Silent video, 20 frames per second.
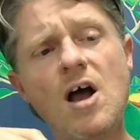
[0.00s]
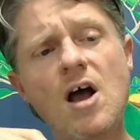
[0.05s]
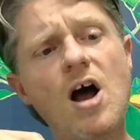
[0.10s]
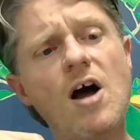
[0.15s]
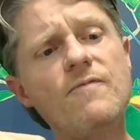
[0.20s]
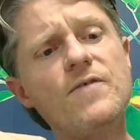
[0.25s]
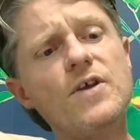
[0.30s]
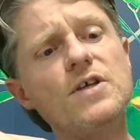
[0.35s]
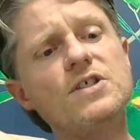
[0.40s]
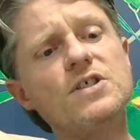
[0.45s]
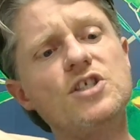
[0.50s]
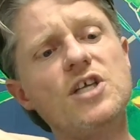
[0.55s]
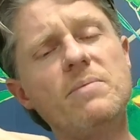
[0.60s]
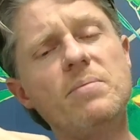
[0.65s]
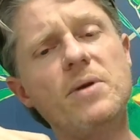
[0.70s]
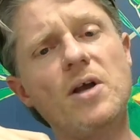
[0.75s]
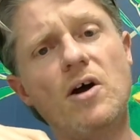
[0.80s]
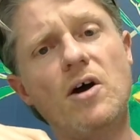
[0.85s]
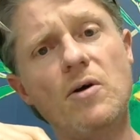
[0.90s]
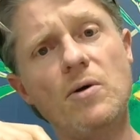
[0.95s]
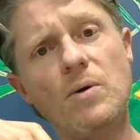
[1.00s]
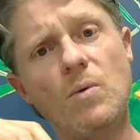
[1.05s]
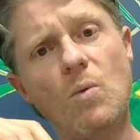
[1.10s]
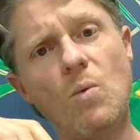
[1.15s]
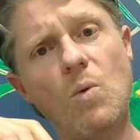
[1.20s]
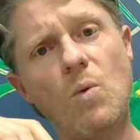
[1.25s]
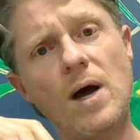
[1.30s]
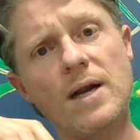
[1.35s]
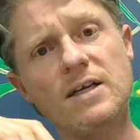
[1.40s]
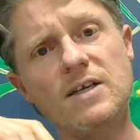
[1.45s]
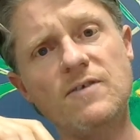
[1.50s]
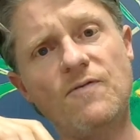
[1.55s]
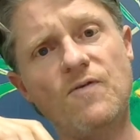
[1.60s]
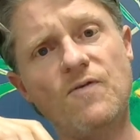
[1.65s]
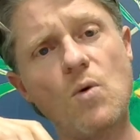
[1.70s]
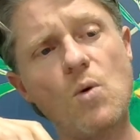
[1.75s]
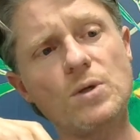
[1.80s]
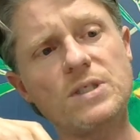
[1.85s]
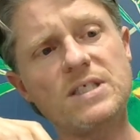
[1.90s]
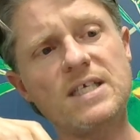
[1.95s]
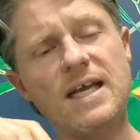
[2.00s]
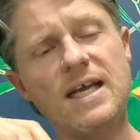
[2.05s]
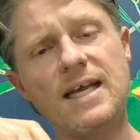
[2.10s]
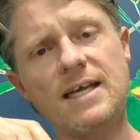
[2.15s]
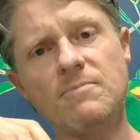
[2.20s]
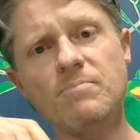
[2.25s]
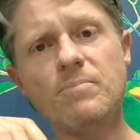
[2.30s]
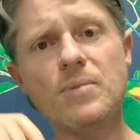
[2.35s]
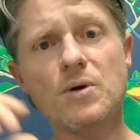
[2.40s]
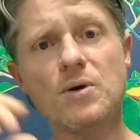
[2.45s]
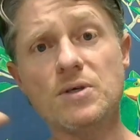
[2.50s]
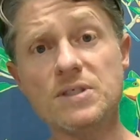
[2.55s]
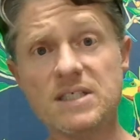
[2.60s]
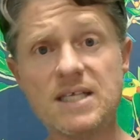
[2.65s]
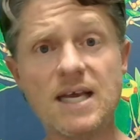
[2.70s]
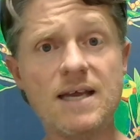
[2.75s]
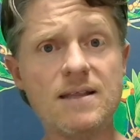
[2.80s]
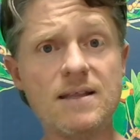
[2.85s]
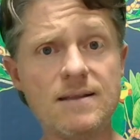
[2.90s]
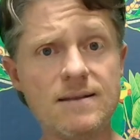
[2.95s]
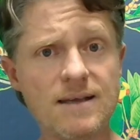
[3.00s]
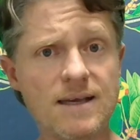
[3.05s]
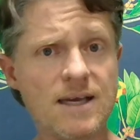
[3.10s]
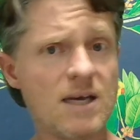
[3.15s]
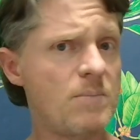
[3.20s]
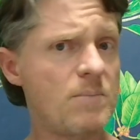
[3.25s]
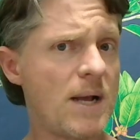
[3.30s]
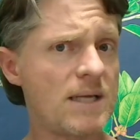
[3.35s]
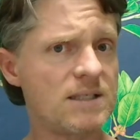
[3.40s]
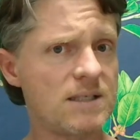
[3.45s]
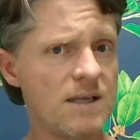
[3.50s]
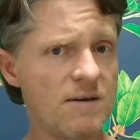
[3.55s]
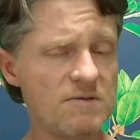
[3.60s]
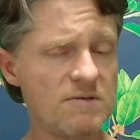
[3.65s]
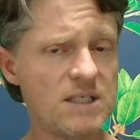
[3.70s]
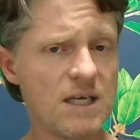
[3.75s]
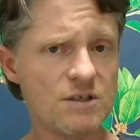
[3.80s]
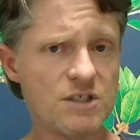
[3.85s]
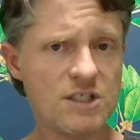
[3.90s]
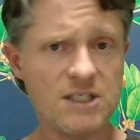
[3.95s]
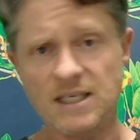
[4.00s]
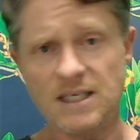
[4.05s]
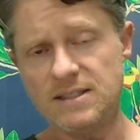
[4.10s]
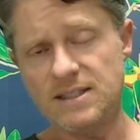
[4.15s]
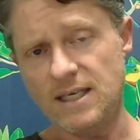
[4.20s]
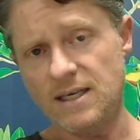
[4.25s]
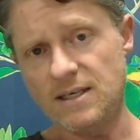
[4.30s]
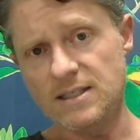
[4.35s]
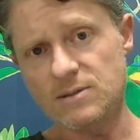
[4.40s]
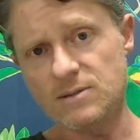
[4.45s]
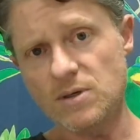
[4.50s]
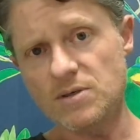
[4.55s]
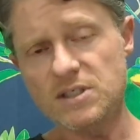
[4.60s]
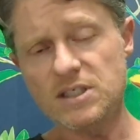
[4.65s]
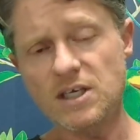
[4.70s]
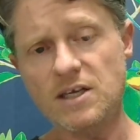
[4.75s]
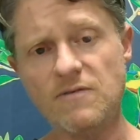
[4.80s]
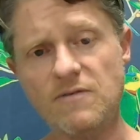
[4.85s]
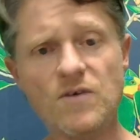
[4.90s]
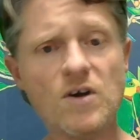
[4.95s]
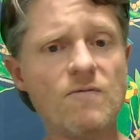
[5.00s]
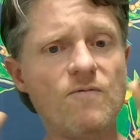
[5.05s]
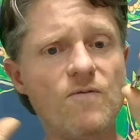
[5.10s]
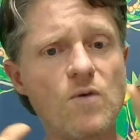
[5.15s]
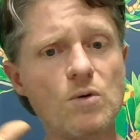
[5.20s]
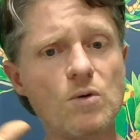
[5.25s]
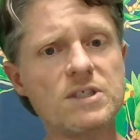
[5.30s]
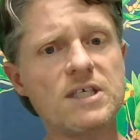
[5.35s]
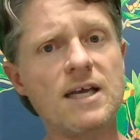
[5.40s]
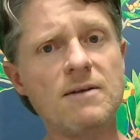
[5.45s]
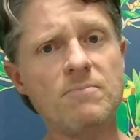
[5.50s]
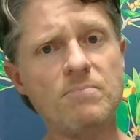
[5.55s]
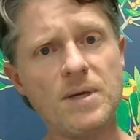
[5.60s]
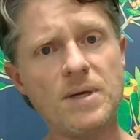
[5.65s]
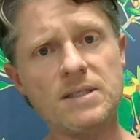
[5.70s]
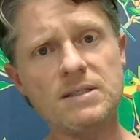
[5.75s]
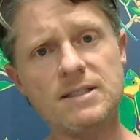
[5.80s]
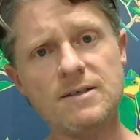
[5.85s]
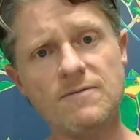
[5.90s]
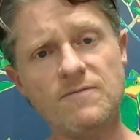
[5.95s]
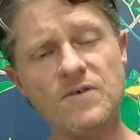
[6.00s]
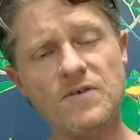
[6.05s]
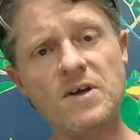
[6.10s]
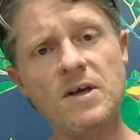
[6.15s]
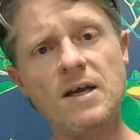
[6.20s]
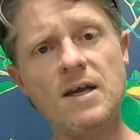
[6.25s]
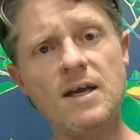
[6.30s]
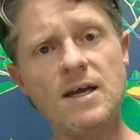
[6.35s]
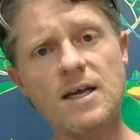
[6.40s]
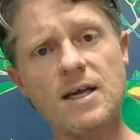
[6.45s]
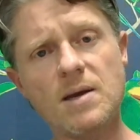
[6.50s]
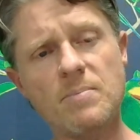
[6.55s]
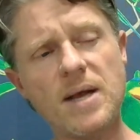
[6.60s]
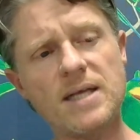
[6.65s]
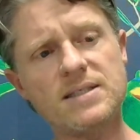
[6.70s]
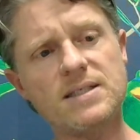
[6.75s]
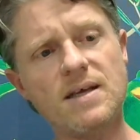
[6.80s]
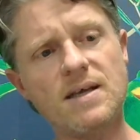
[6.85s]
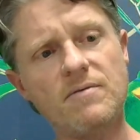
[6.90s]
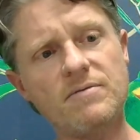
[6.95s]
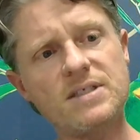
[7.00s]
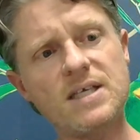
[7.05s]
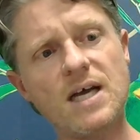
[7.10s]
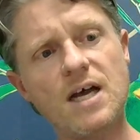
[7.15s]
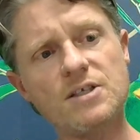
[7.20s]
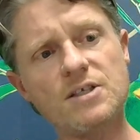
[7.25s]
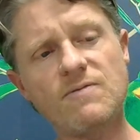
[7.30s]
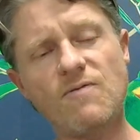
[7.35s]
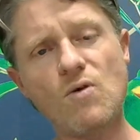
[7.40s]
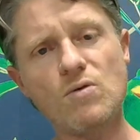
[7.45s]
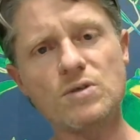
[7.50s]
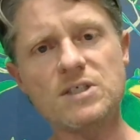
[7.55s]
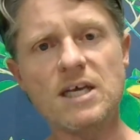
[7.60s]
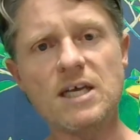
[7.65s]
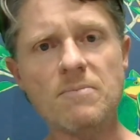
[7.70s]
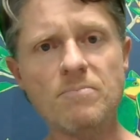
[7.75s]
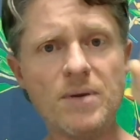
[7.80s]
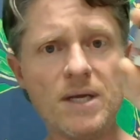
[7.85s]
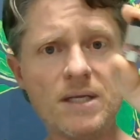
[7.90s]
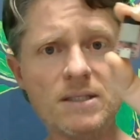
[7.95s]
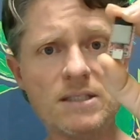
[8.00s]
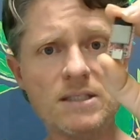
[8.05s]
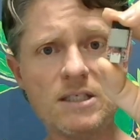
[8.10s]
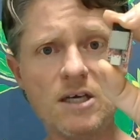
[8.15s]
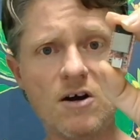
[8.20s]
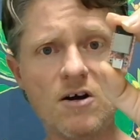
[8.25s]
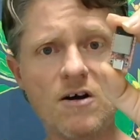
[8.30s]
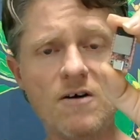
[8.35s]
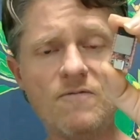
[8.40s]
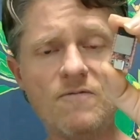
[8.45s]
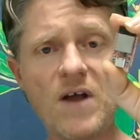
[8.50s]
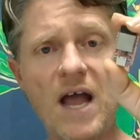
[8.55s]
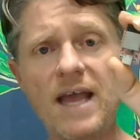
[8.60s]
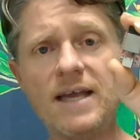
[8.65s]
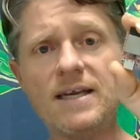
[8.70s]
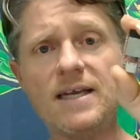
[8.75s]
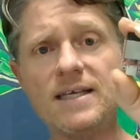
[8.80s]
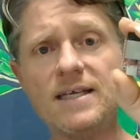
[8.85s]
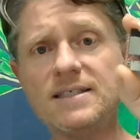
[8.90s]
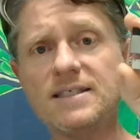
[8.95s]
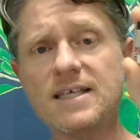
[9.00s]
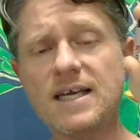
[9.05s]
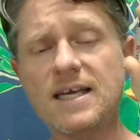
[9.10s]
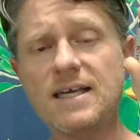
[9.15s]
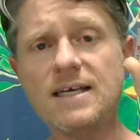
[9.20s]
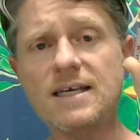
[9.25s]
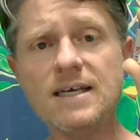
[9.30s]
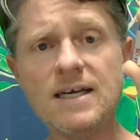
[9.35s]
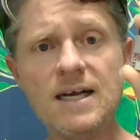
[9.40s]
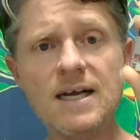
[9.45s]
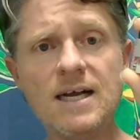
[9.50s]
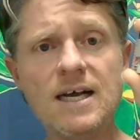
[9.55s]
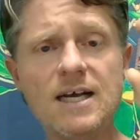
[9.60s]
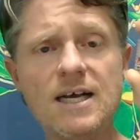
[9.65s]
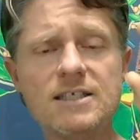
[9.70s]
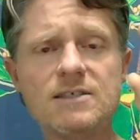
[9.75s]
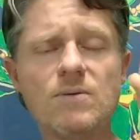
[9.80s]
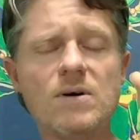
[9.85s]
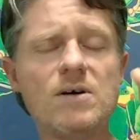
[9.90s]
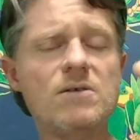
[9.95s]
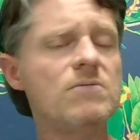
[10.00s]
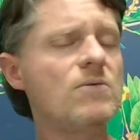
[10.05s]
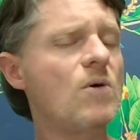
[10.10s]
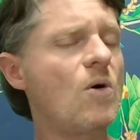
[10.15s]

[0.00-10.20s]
I've used GPIO 1 to 14 because they're capacitive touch sensing as well. So you've got 14 pins of capacitive touch, 14 pins of ADC as well.